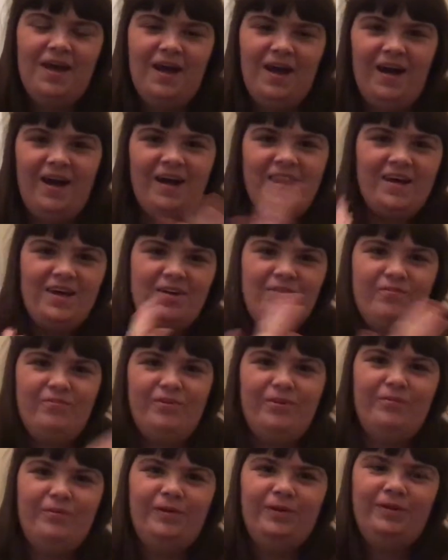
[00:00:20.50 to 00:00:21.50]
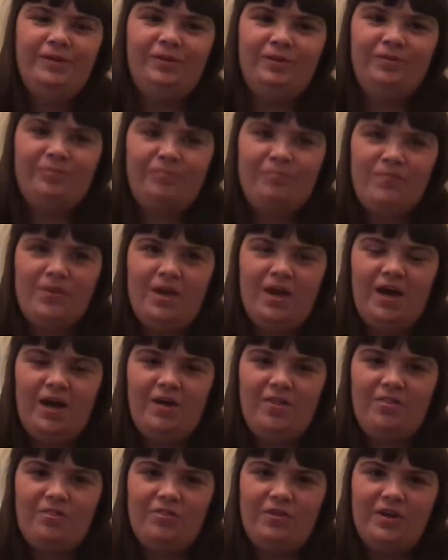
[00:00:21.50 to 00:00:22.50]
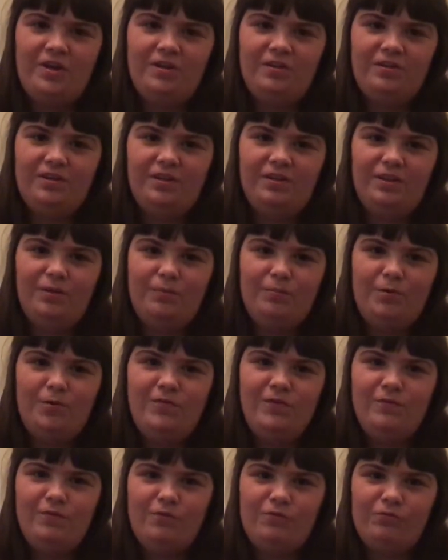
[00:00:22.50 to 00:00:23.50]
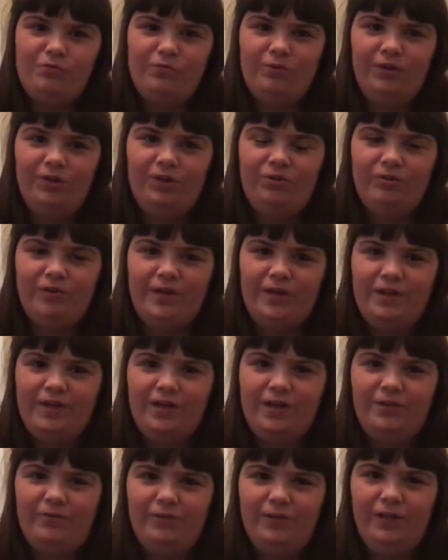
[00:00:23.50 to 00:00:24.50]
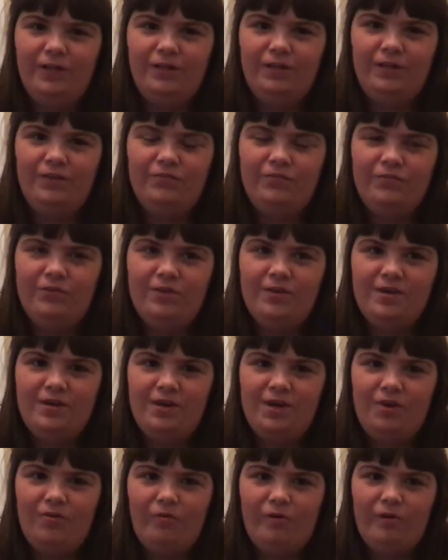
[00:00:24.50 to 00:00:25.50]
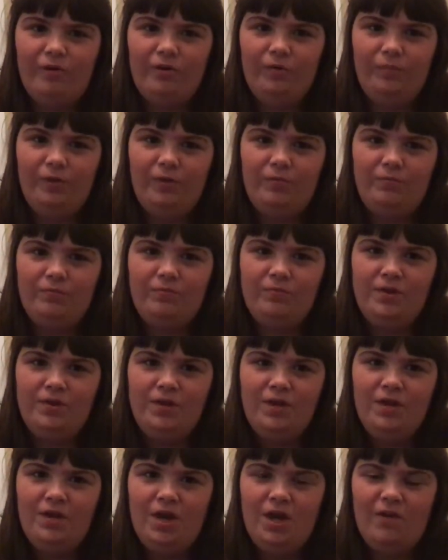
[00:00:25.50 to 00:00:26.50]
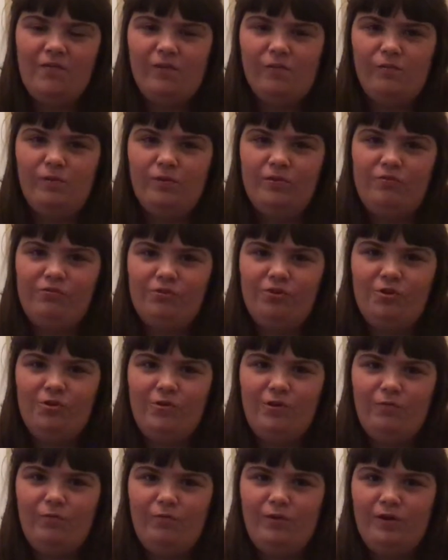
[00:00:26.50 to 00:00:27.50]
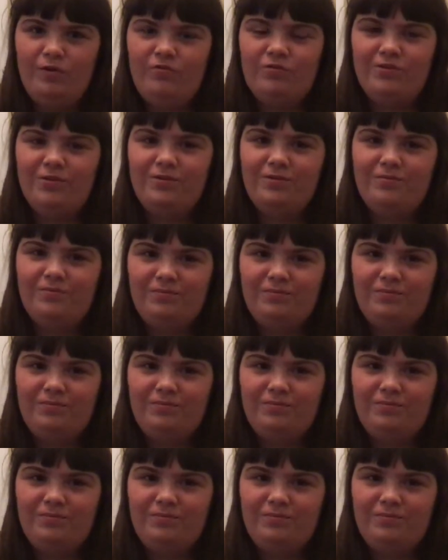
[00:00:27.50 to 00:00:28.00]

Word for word: Hi everyone. I think that the movie was really great. I really loved it, and I recommend everyone should go and watch it.